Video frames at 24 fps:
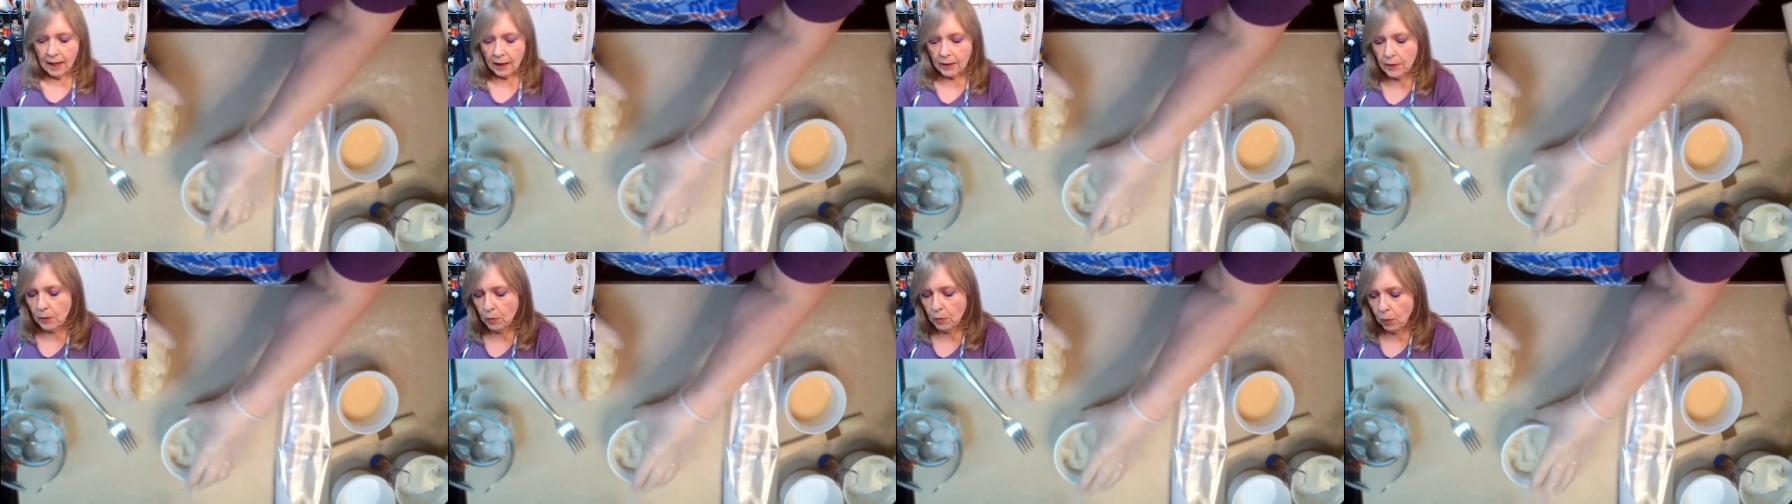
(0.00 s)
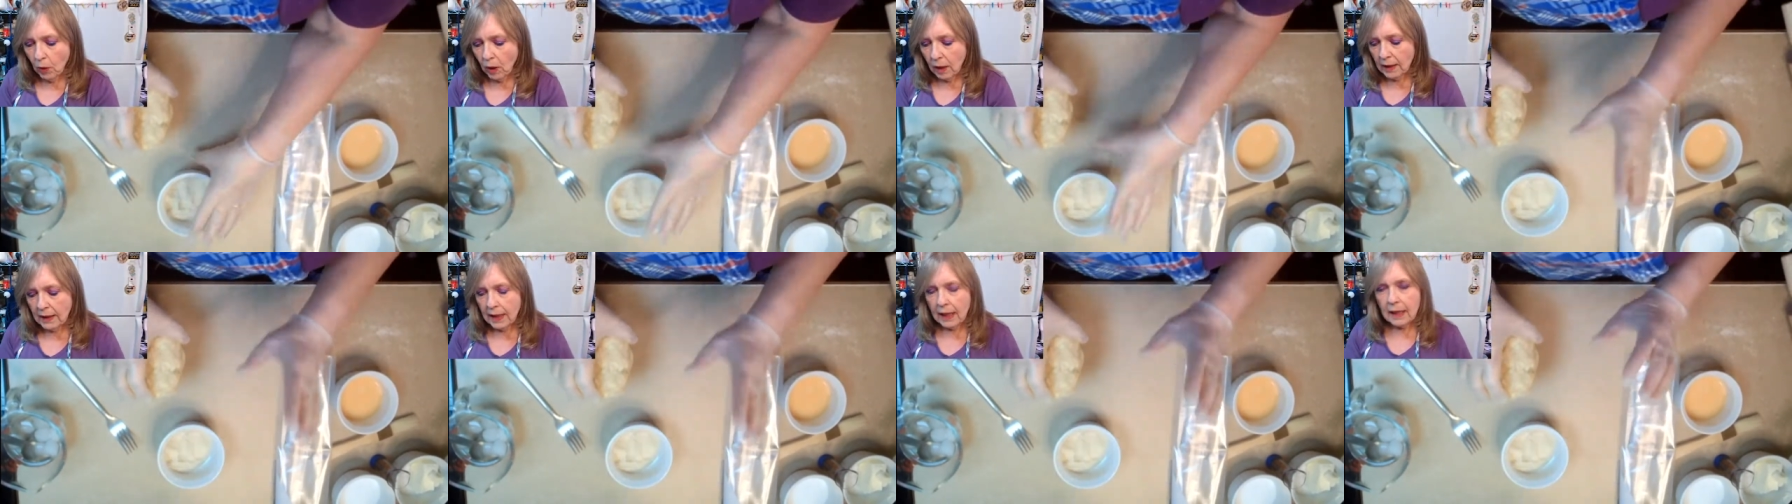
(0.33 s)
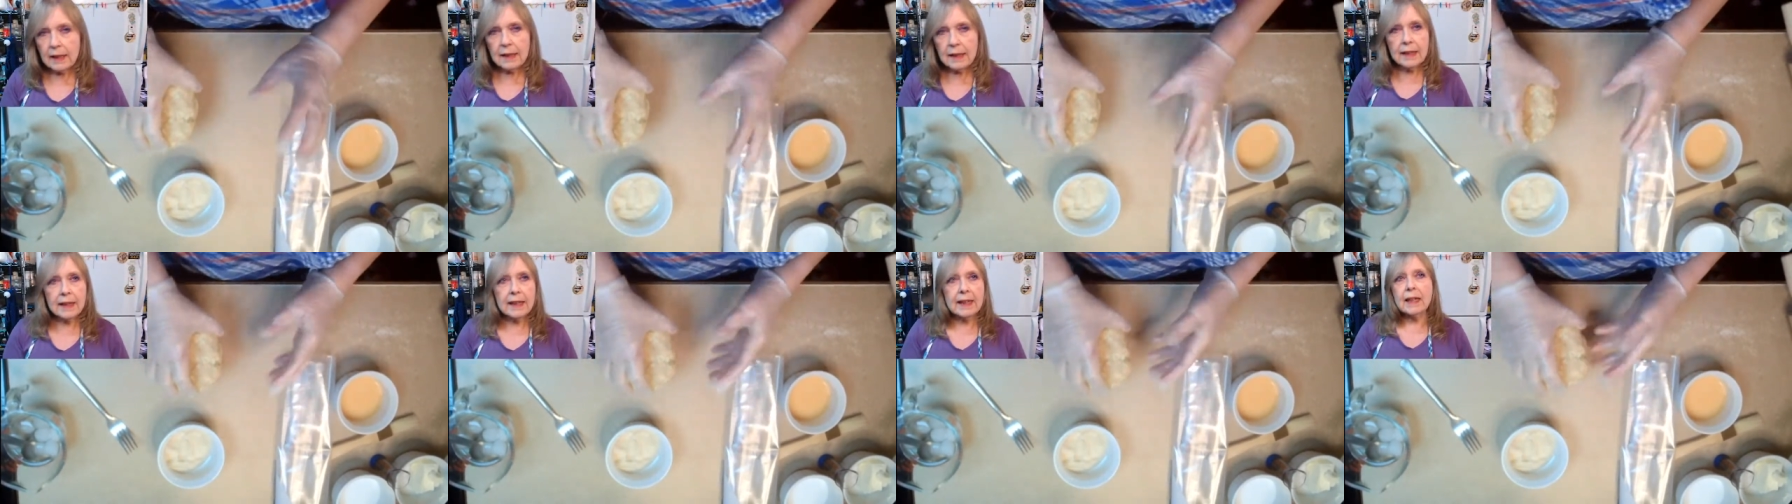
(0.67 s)
Now you want
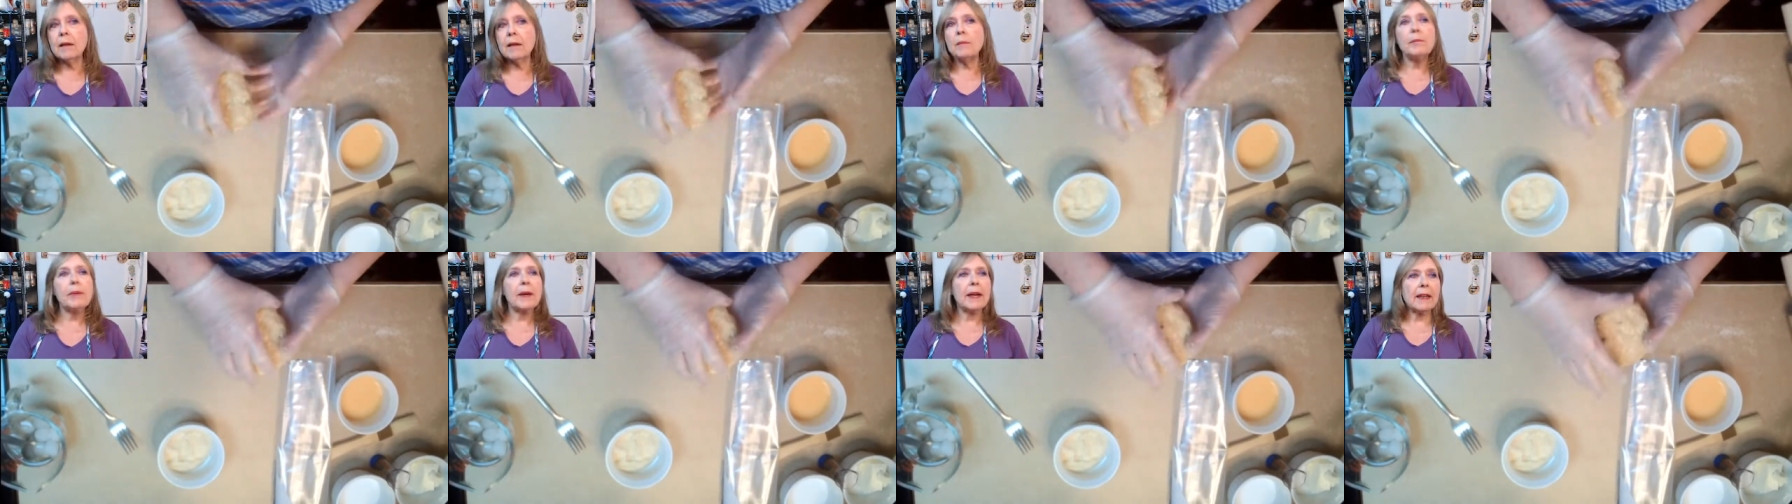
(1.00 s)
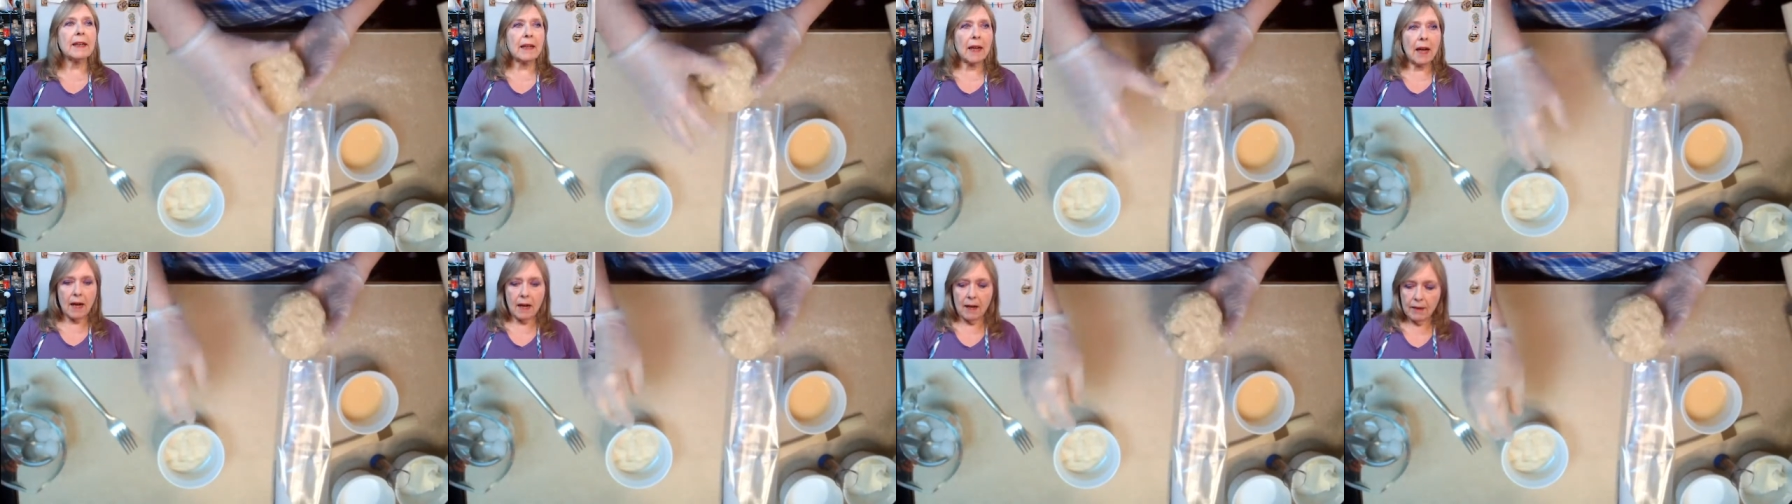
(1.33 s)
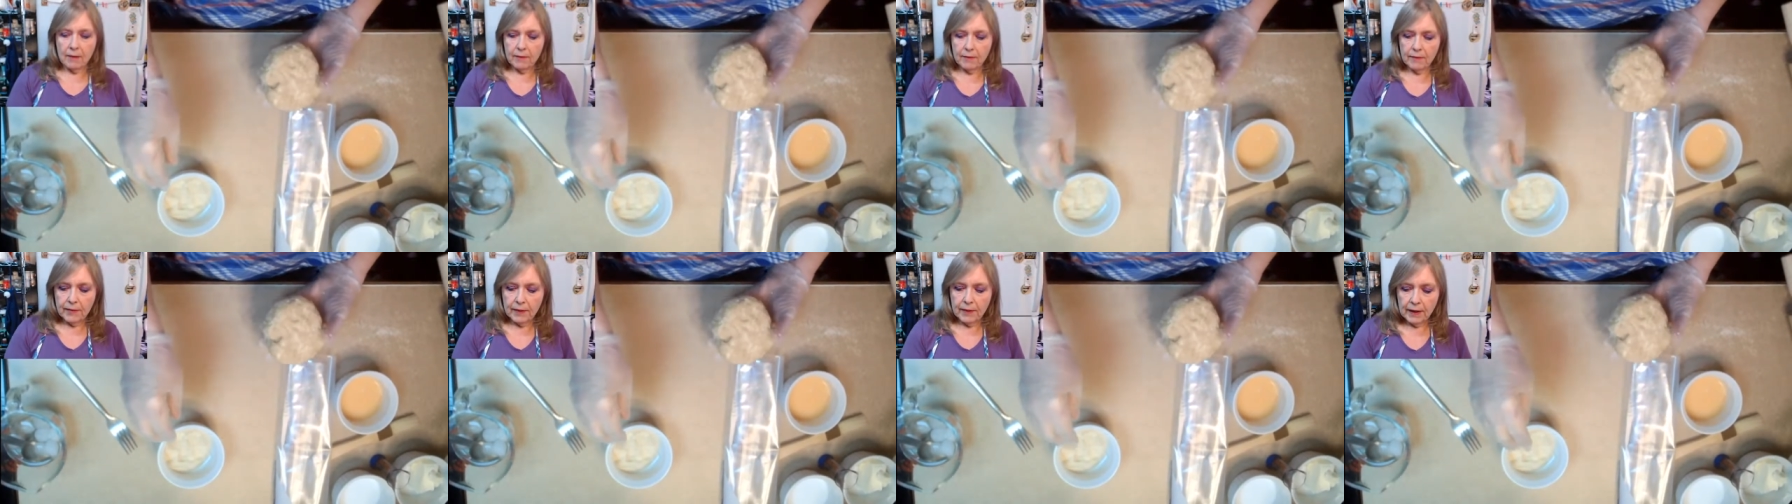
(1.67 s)
a little bit
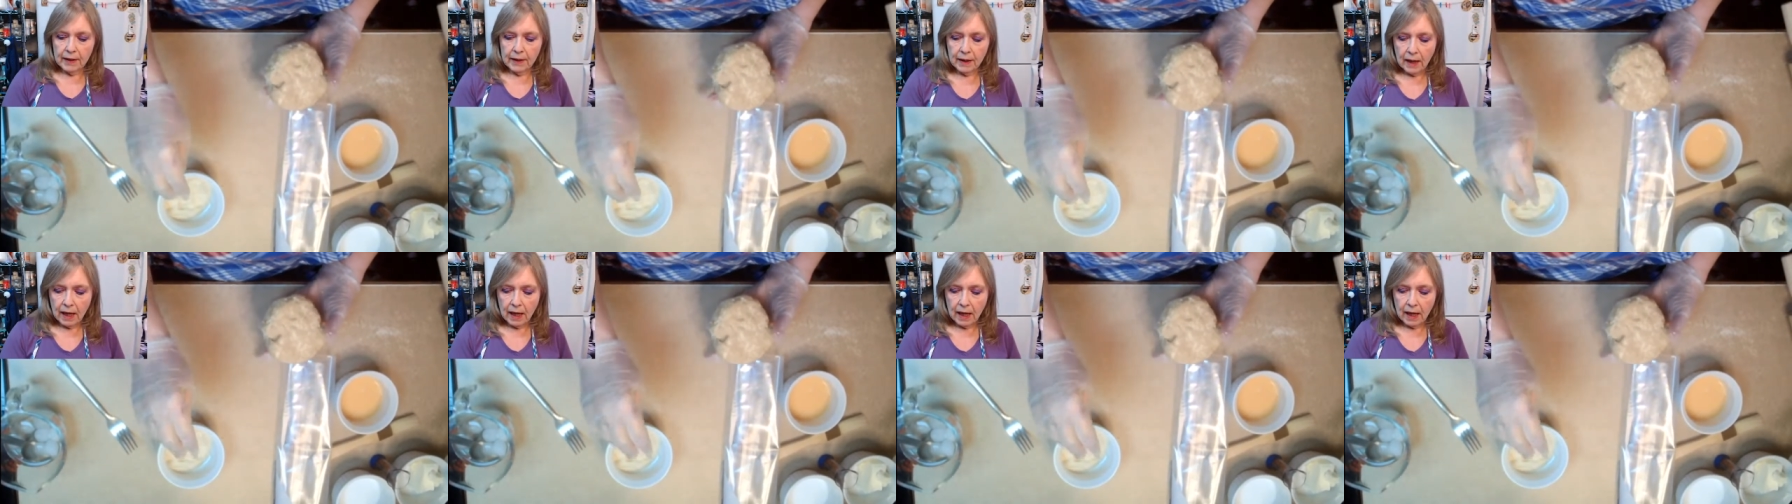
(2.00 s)
of